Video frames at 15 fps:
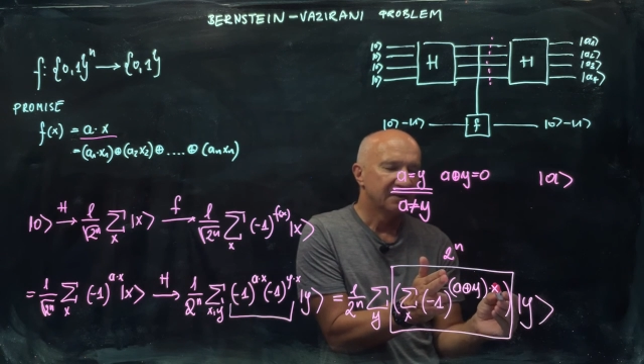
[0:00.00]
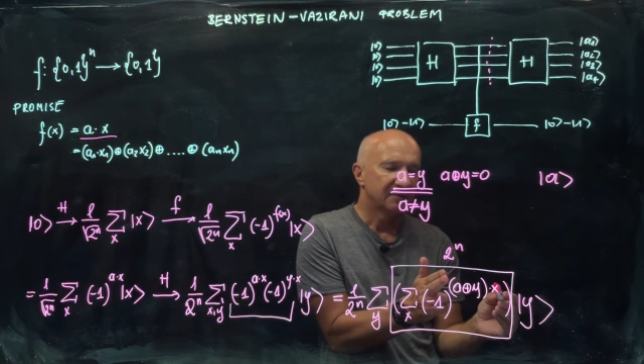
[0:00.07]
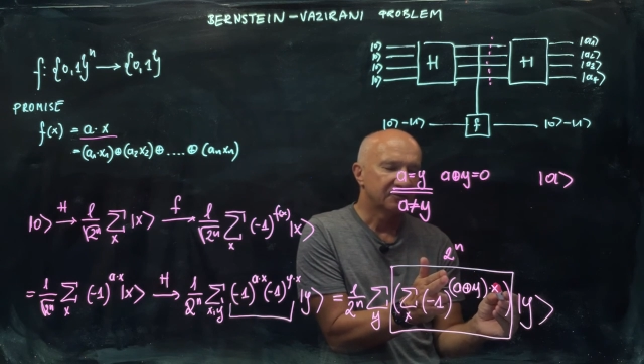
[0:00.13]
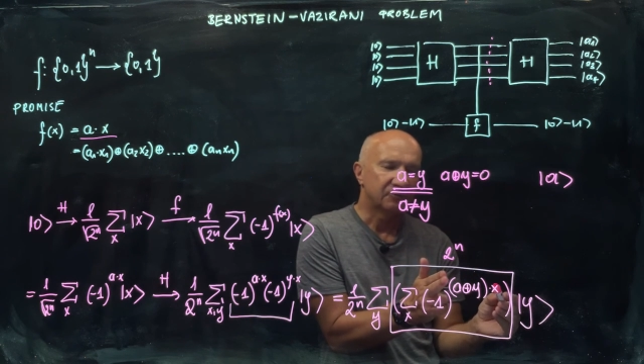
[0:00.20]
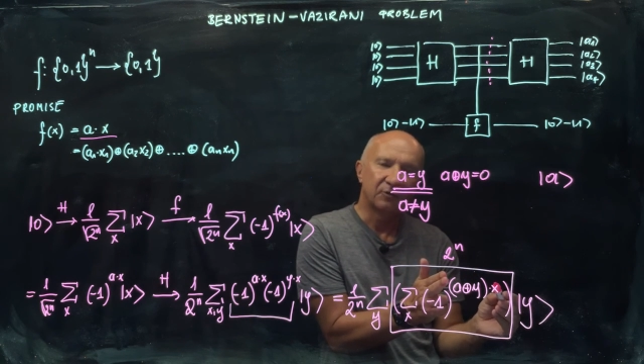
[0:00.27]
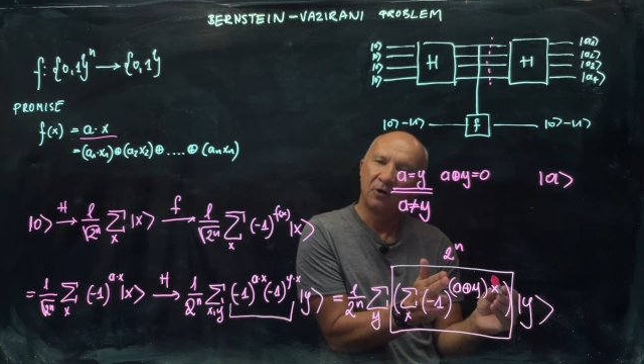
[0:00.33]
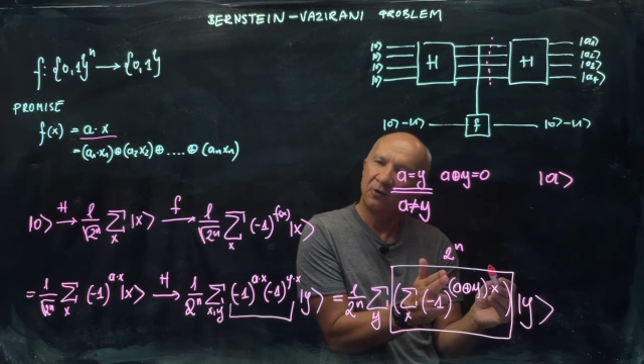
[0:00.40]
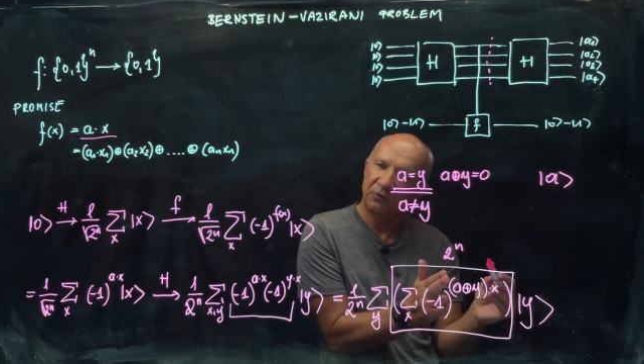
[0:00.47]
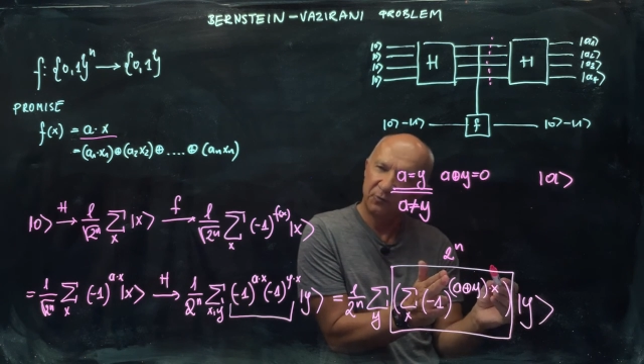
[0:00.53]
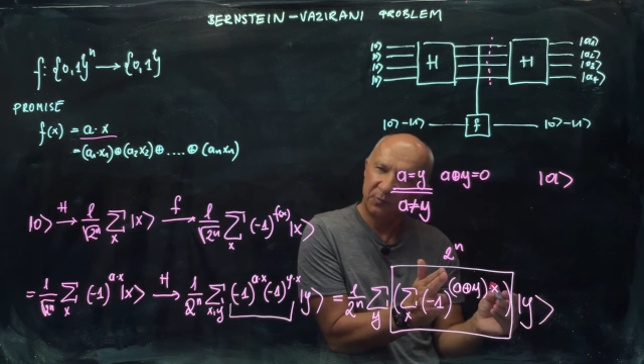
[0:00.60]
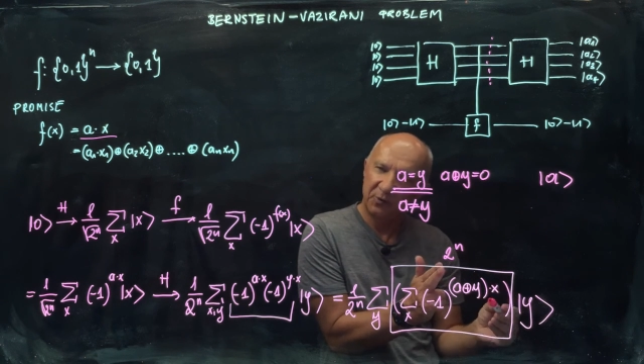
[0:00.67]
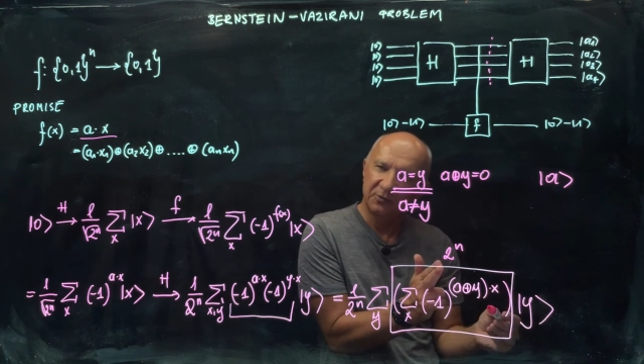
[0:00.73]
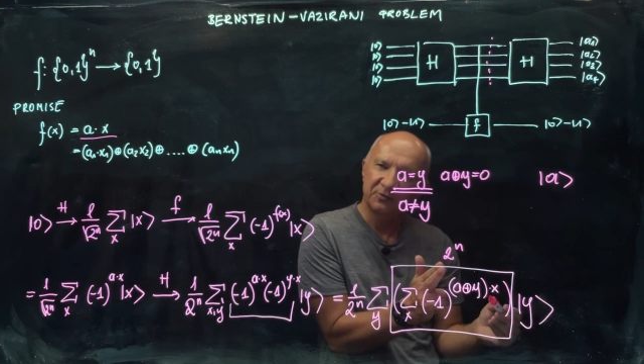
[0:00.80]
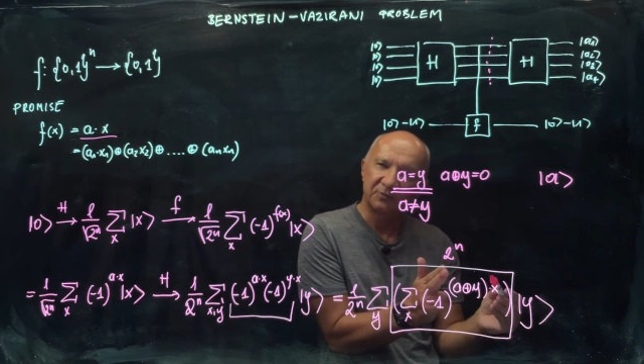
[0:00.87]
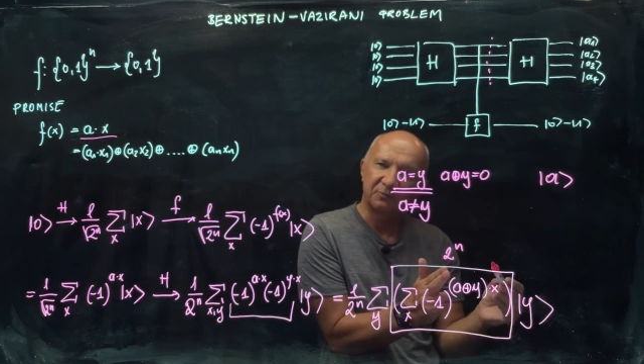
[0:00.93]
through all
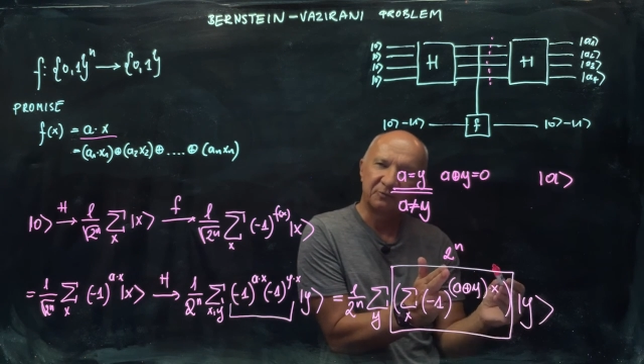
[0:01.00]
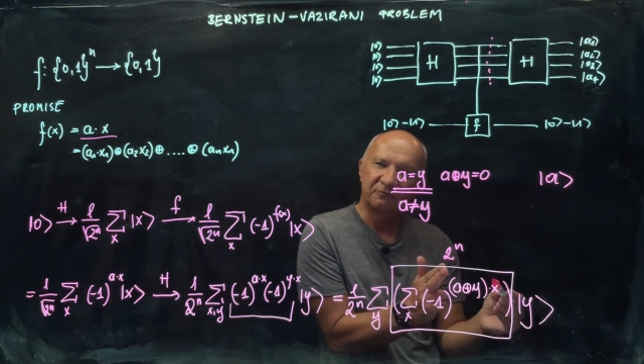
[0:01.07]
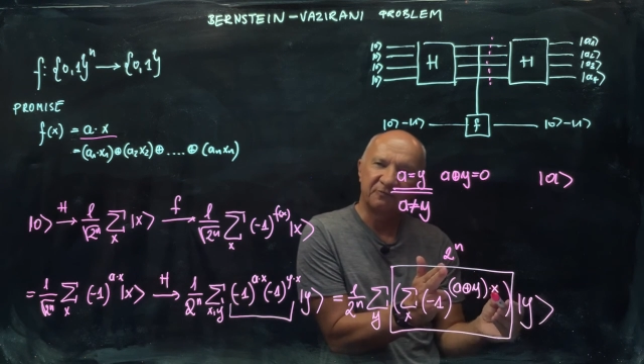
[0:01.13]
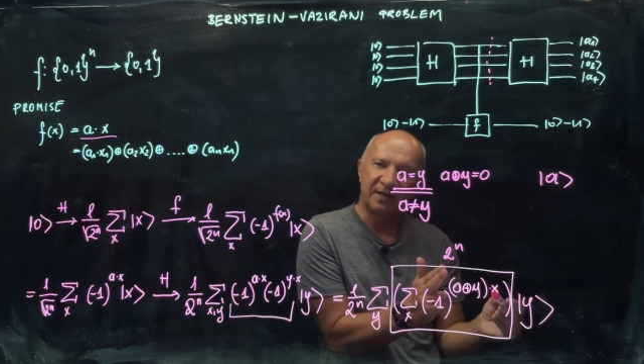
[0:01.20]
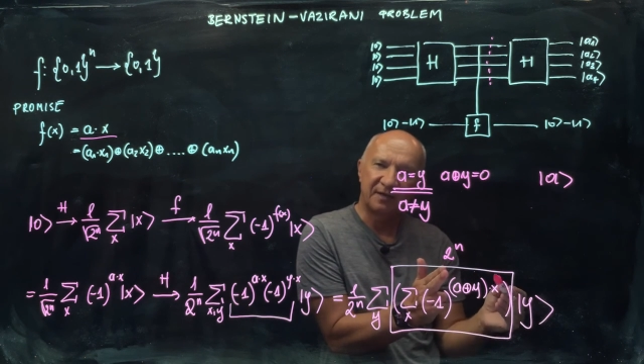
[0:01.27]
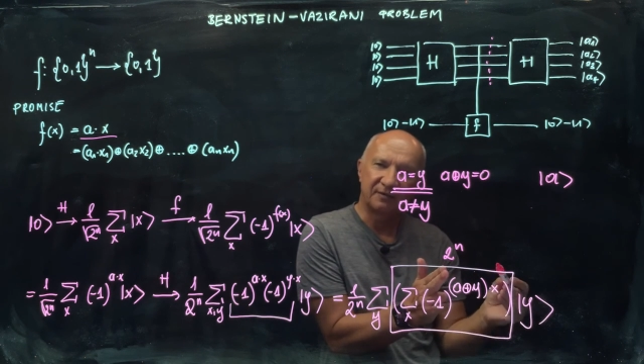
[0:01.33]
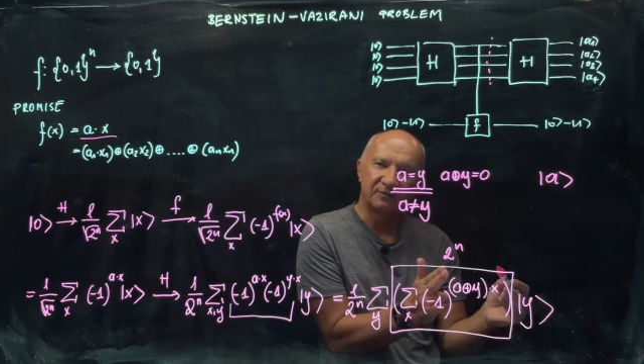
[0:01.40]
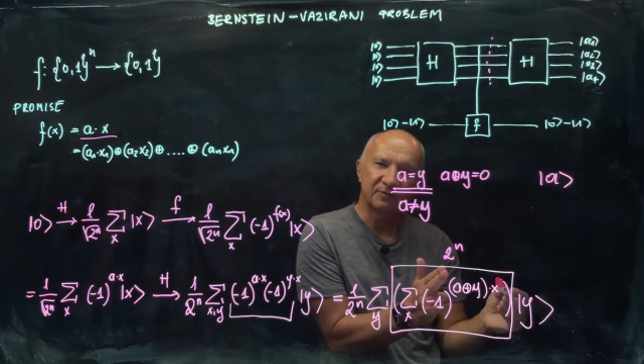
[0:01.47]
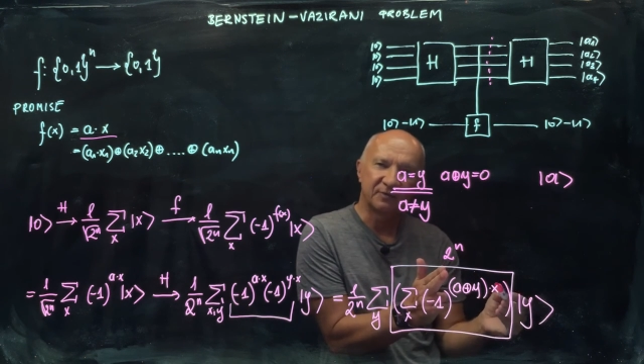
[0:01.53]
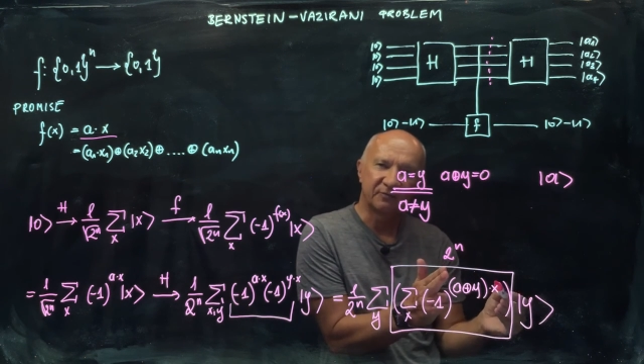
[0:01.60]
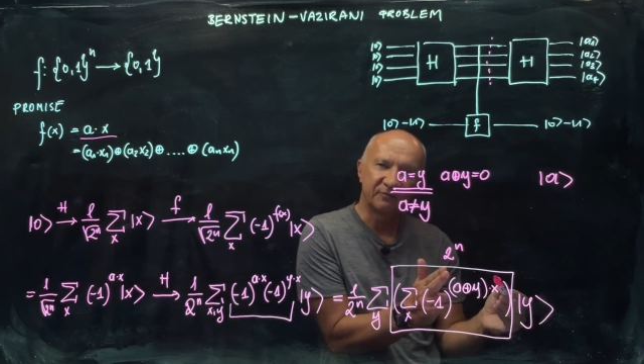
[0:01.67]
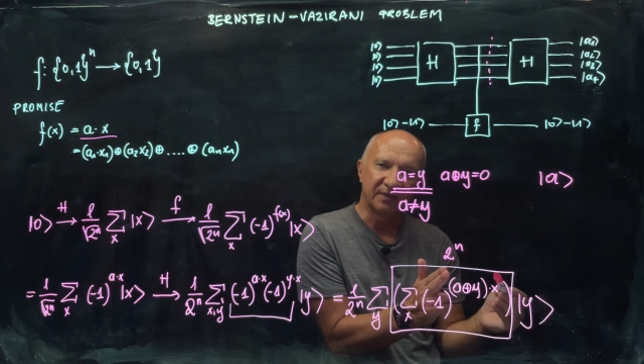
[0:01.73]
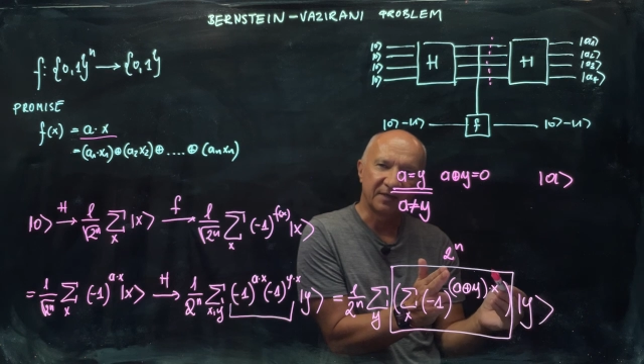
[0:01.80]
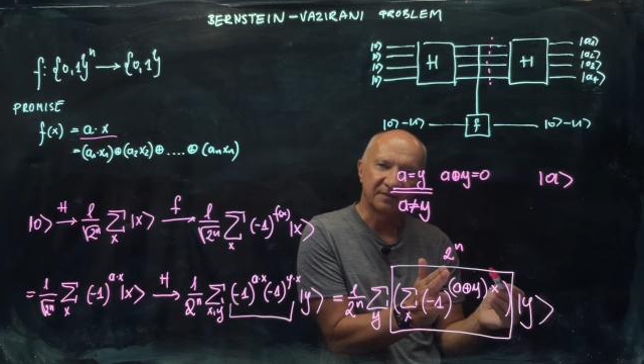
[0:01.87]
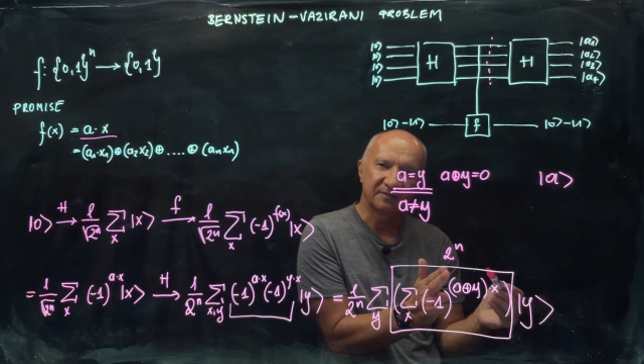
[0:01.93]
possible values
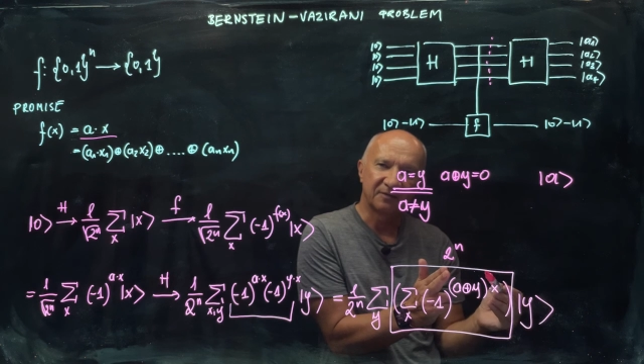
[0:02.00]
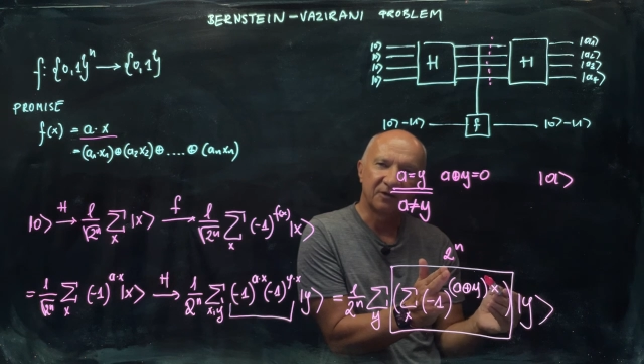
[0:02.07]
of x,